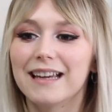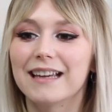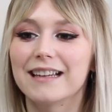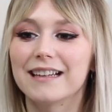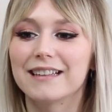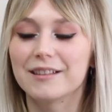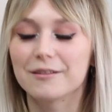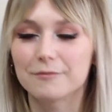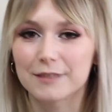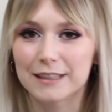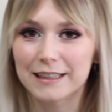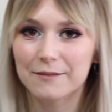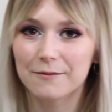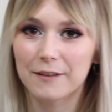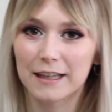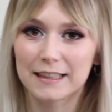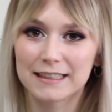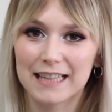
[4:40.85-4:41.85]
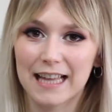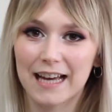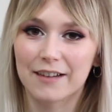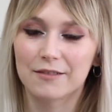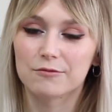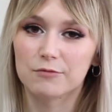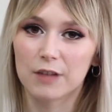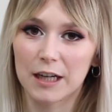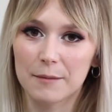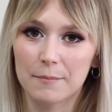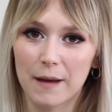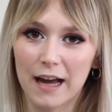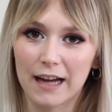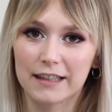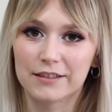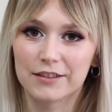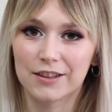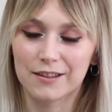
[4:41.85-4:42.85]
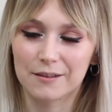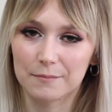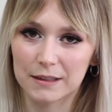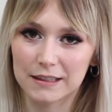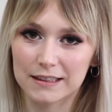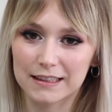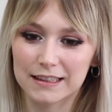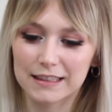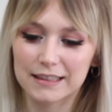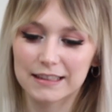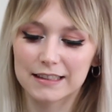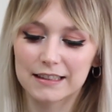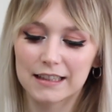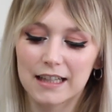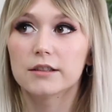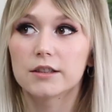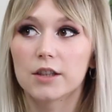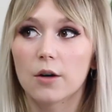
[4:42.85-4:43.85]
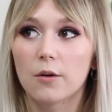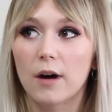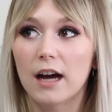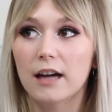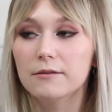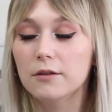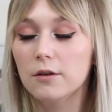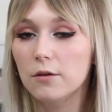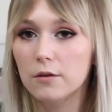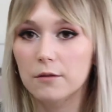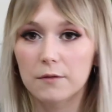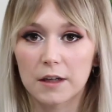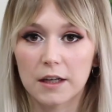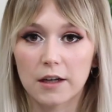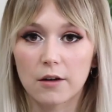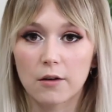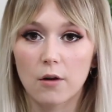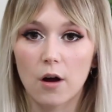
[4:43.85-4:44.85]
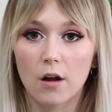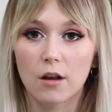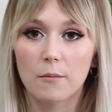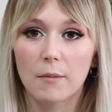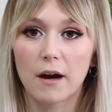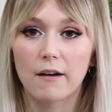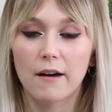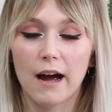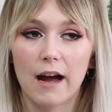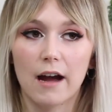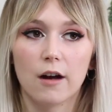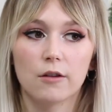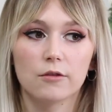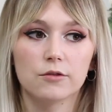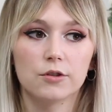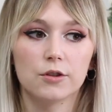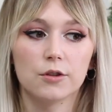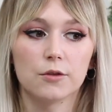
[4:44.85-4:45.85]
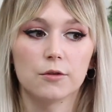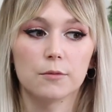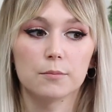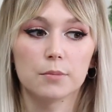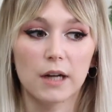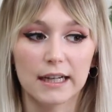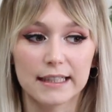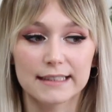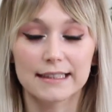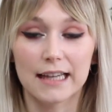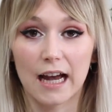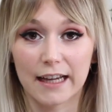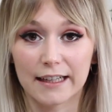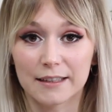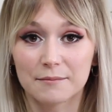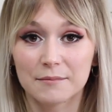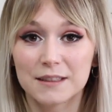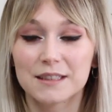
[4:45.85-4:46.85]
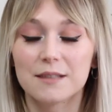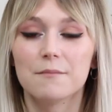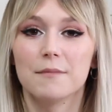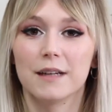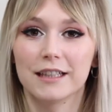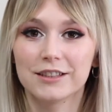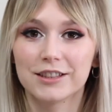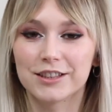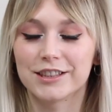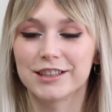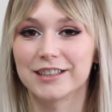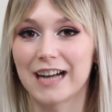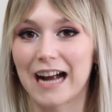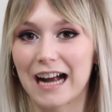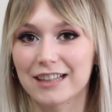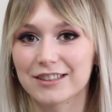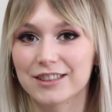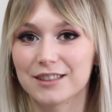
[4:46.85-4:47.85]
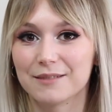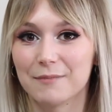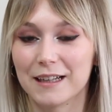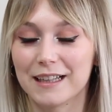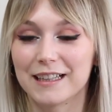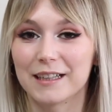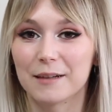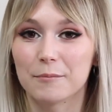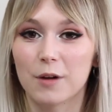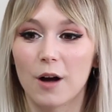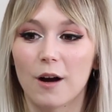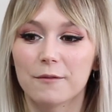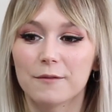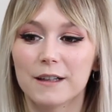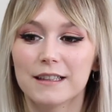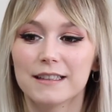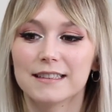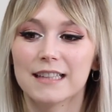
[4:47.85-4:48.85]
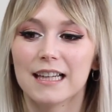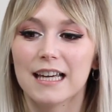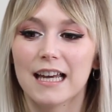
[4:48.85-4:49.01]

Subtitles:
and reinvest that right back into your business. So I have a whole video all about how to price items to make sure you're actually making a profit.